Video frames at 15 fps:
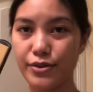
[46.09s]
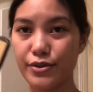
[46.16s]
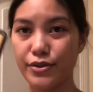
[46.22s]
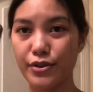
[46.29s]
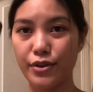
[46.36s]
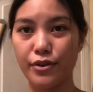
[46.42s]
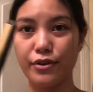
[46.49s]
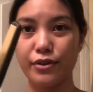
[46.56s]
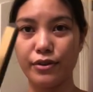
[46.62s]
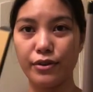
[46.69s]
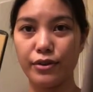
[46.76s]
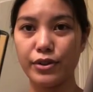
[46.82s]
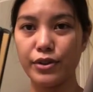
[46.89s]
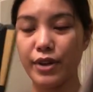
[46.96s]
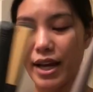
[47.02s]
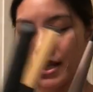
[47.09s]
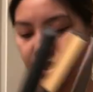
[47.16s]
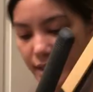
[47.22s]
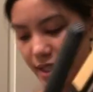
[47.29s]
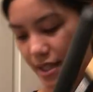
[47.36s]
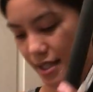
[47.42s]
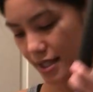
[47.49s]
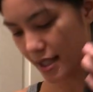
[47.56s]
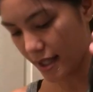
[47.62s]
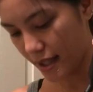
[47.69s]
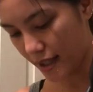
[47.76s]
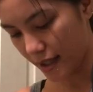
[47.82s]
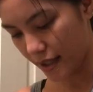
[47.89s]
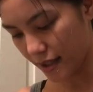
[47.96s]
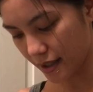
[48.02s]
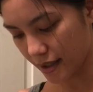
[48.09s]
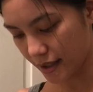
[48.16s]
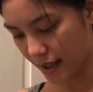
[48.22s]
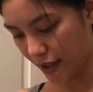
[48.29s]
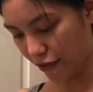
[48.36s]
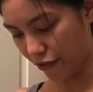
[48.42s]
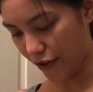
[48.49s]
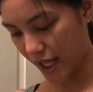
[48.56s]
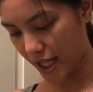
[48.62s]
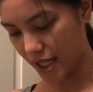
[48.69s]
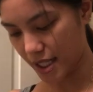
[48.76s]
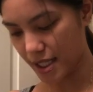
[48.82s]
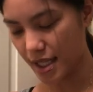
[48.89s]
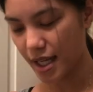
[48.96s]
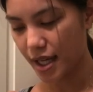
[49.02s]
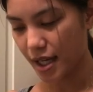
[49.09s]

So you guys can see the difference.